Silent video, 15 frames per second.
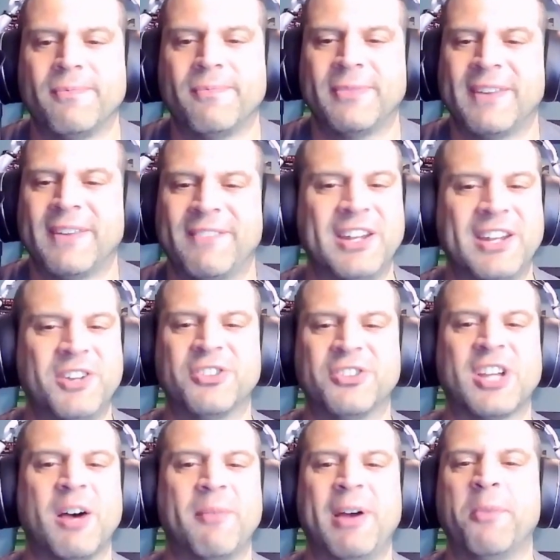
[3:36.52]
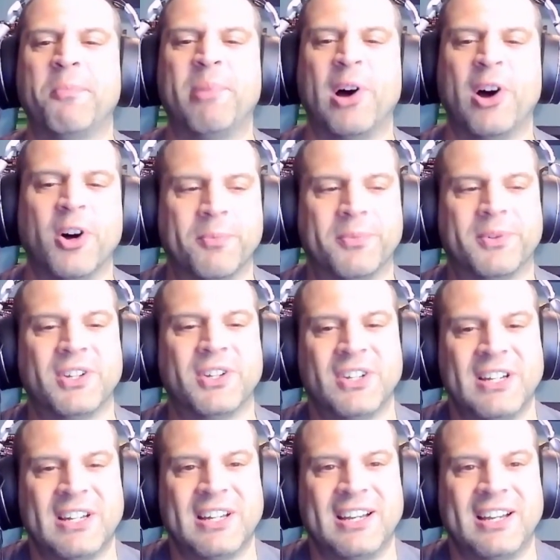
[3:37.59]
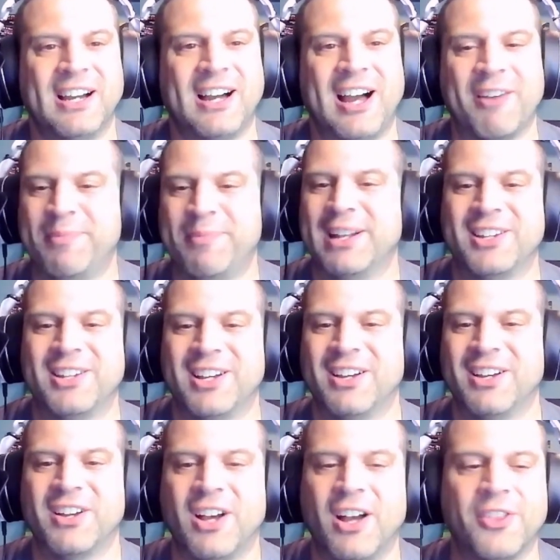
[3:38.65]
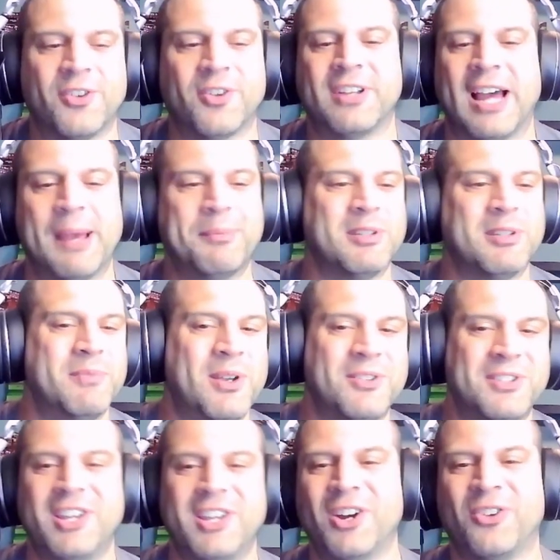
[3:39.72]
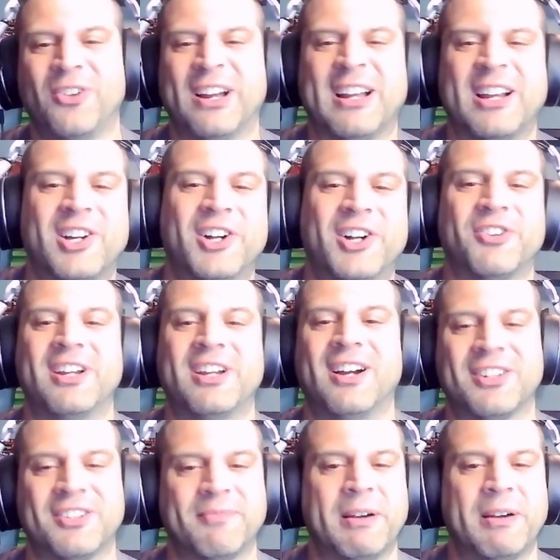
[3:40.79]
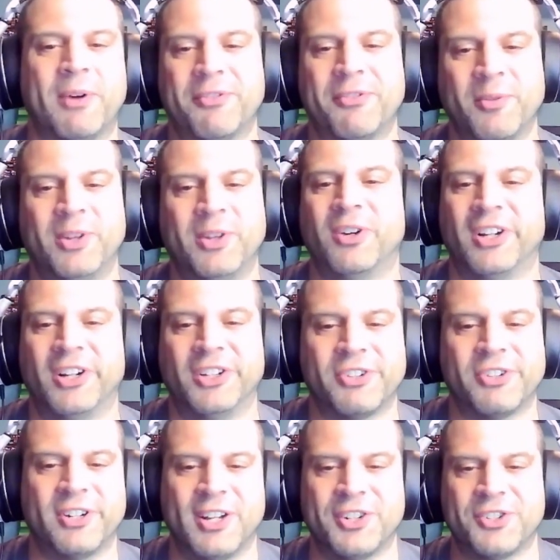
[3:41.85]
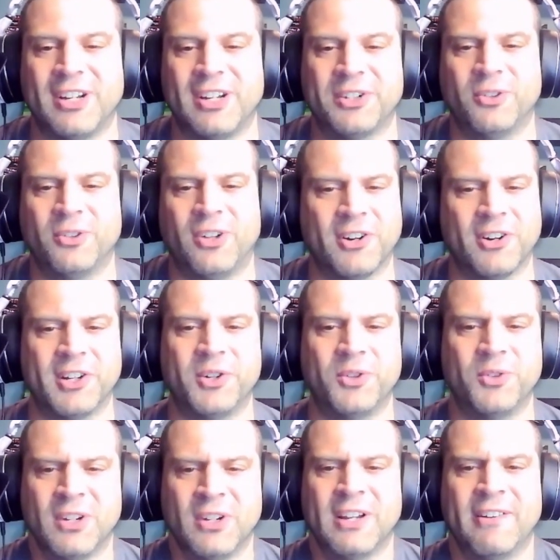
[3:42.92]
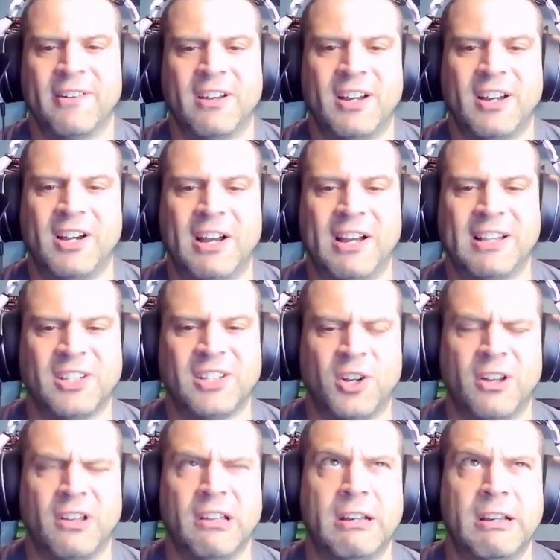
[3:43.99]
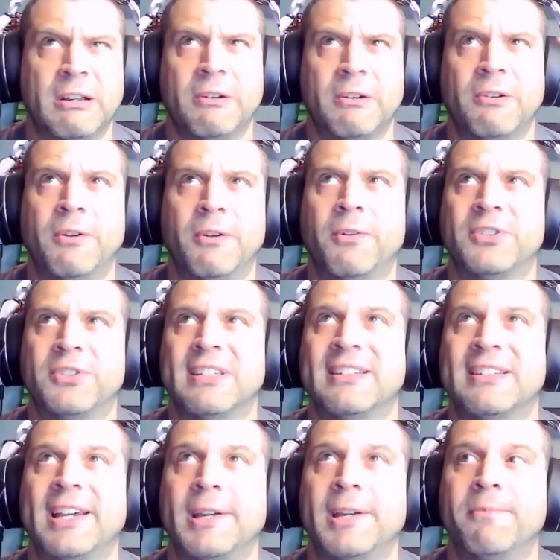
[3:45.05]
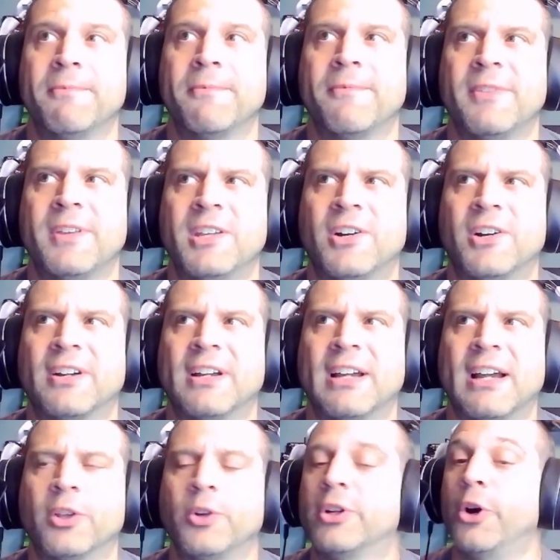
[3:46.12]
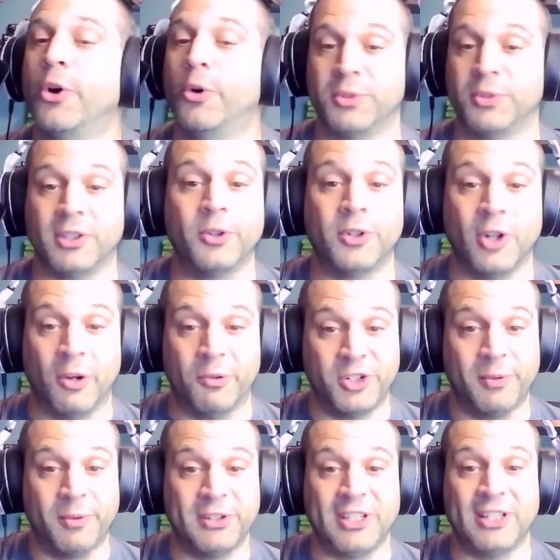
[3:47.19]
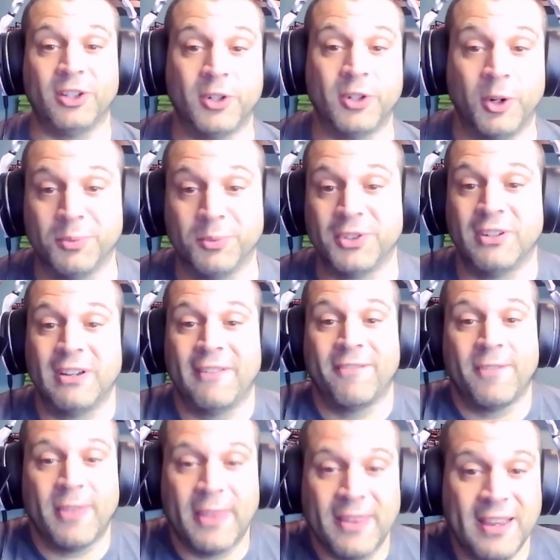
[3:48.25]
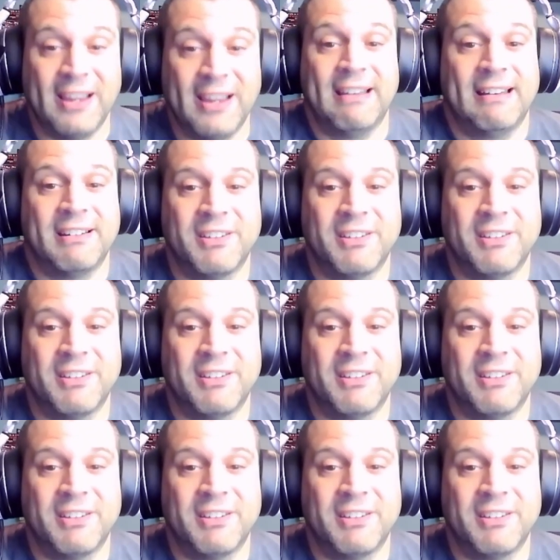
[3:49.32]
and you just come out pumped. I've been to other types of music. You go to, like, a country concert. My wife took me to a country concert not too long ago. I saw, what's his name? Young guy. Luke Combs. She took me to see Luke Combs. And,